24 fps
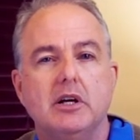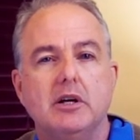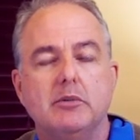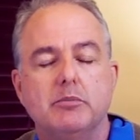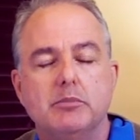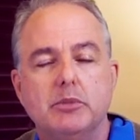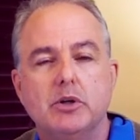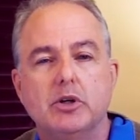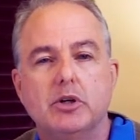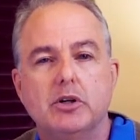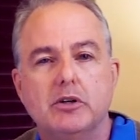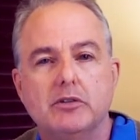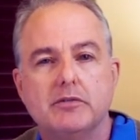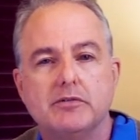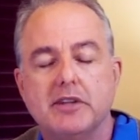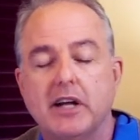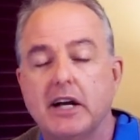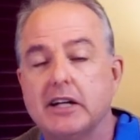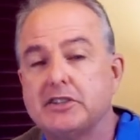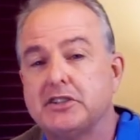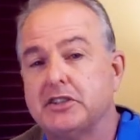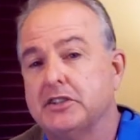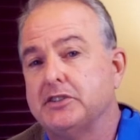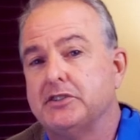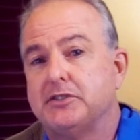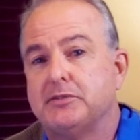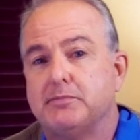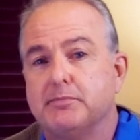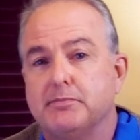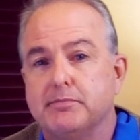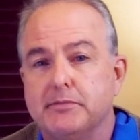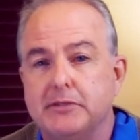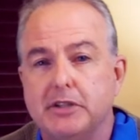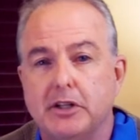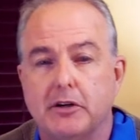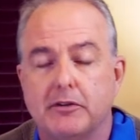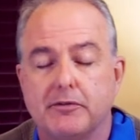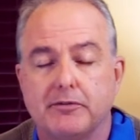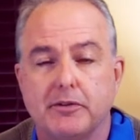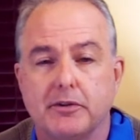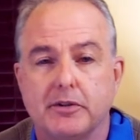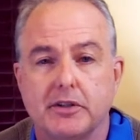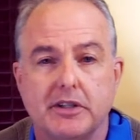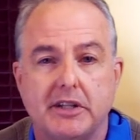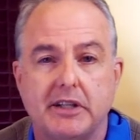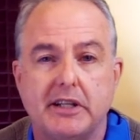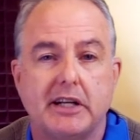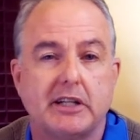move, not just, you know,
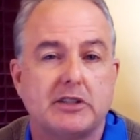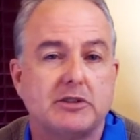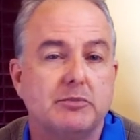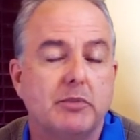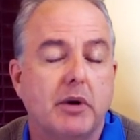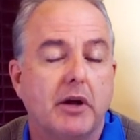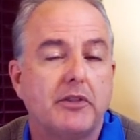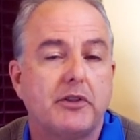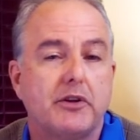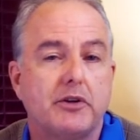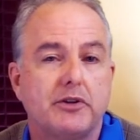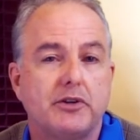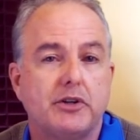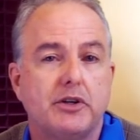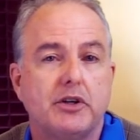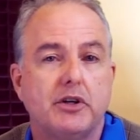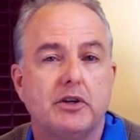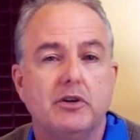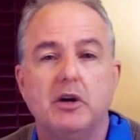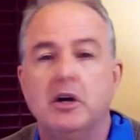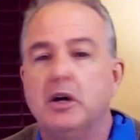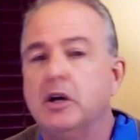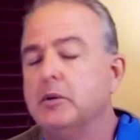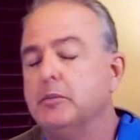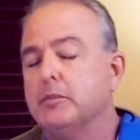for the next month or two,